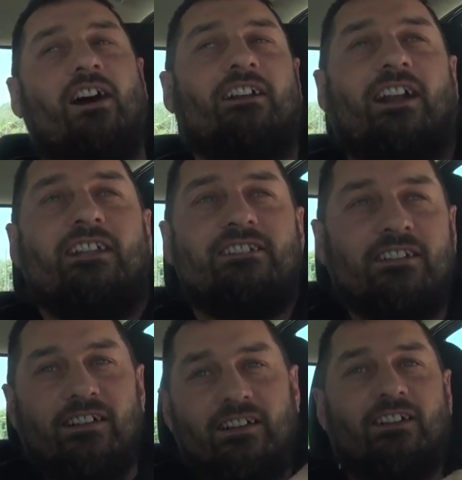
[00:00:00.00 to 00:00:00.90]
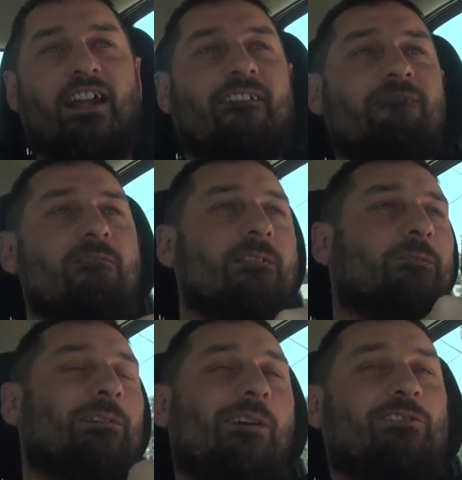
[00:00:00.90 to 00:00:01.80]
hunter is, right?
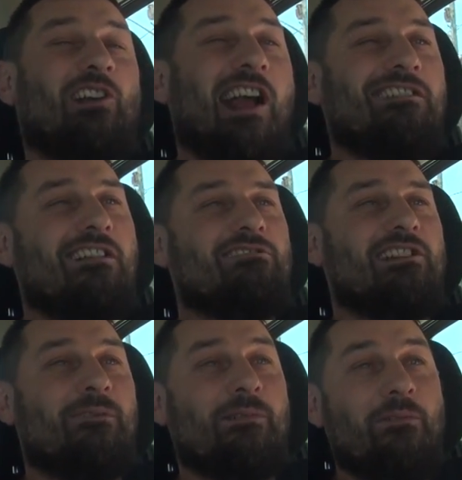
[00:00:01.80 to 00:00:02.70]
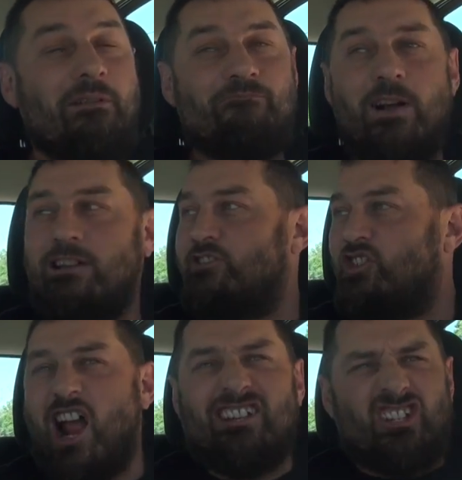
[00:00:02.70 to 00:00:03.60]
We don't have crocodiles here, but we've got fucking
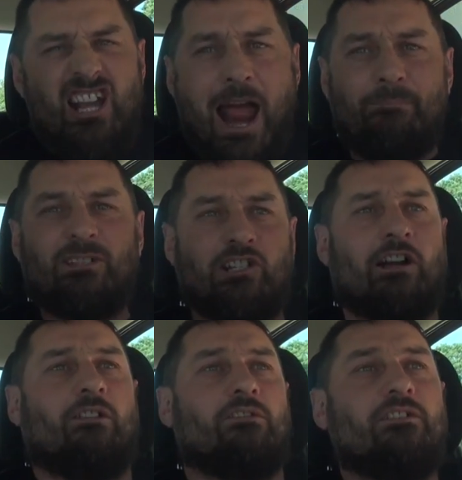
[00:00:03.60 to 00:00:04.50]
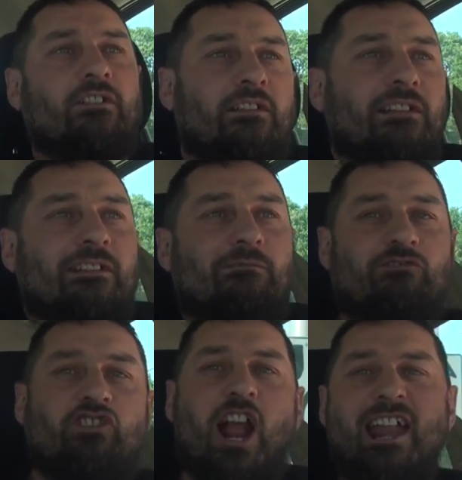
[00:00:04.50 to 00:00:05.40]
giant snapping turtles,
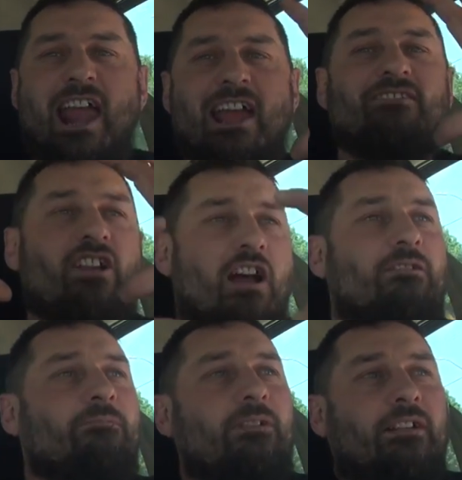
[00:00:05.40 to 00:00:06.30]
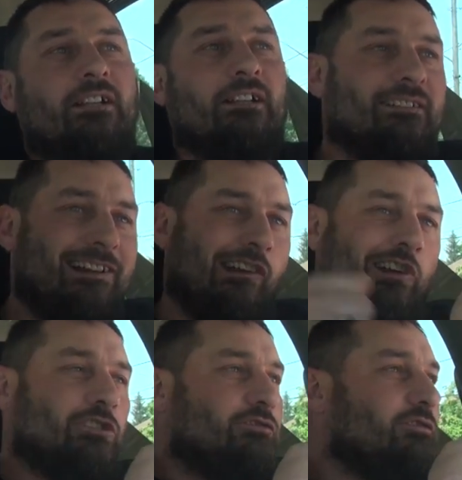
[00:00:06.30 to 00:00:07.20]
giant heads on
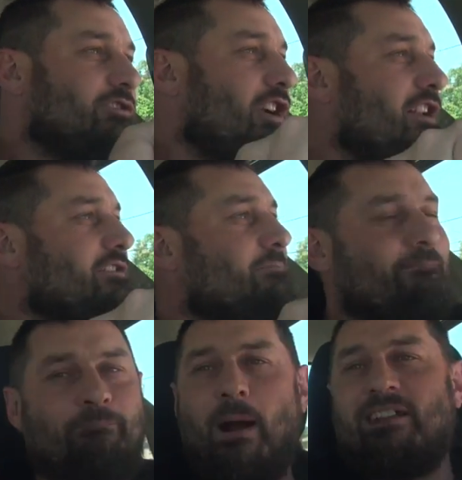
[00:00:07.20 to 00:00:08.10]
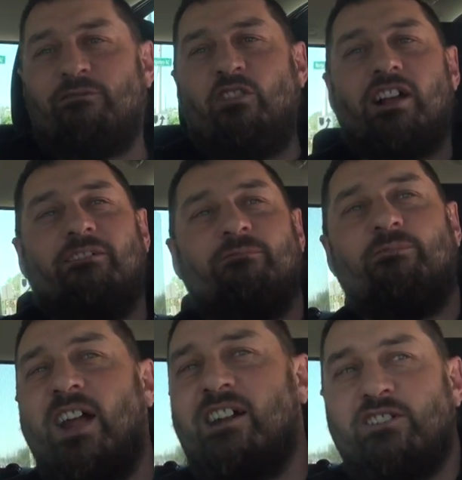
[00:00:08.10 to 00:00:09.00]
them, crunch, bite fucking
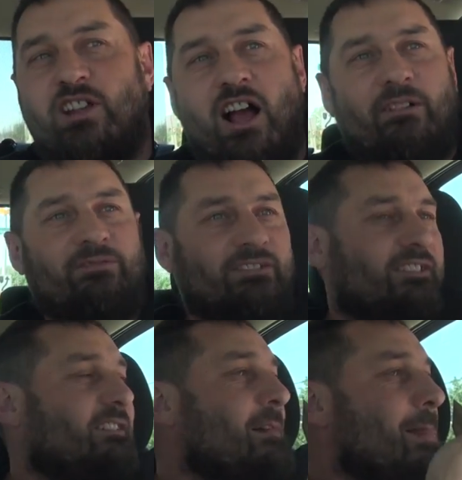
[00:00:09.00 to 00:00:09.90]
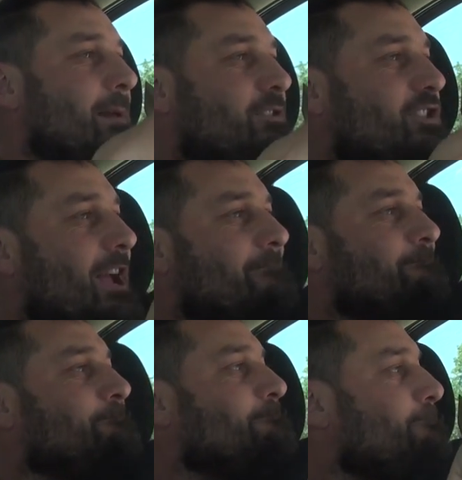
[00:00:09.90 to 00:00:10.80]
fingers off and shit.
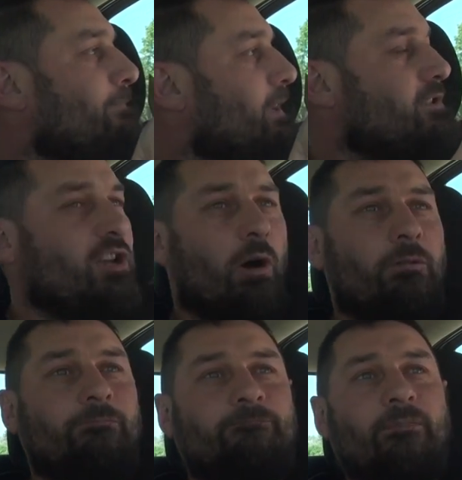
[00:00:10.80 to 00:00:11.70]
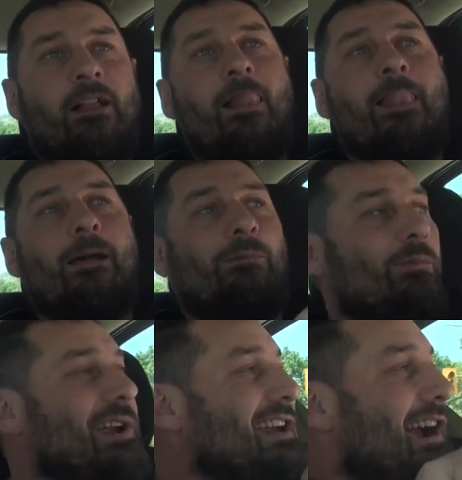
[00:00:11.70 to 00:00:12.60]
So
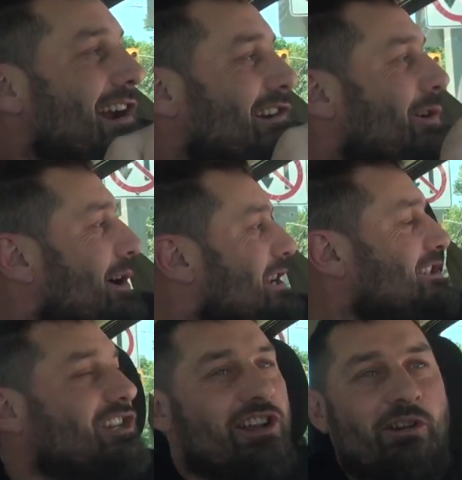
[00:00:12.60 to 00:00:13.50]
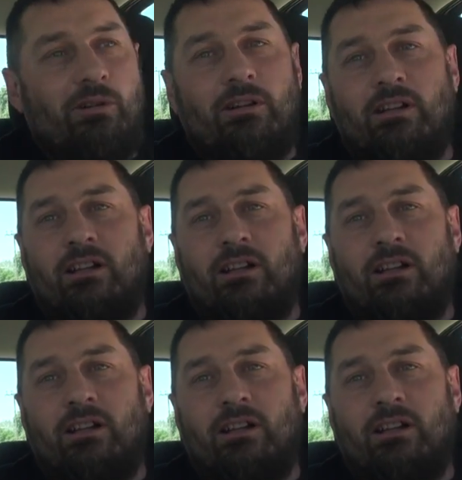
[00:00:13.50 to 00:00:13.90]
we are going to,